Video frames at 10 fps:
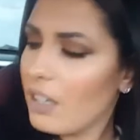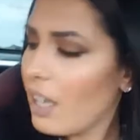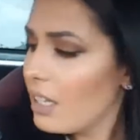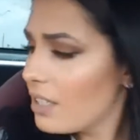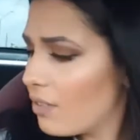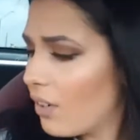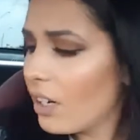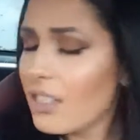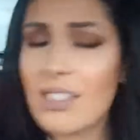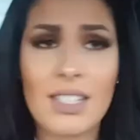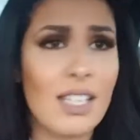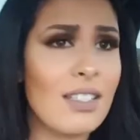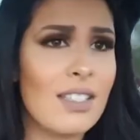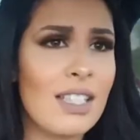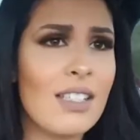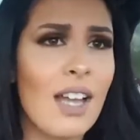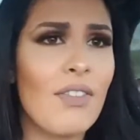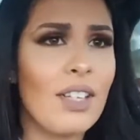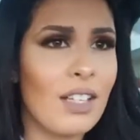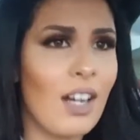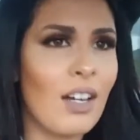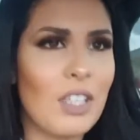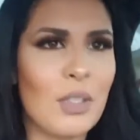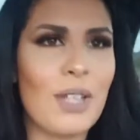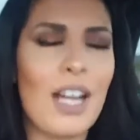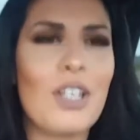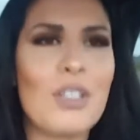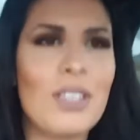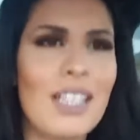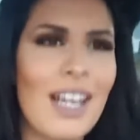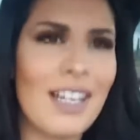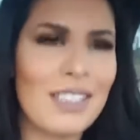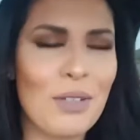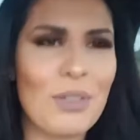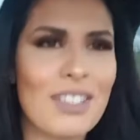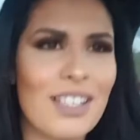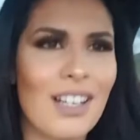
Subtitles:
As far as these I feel like hug you, and actually as I was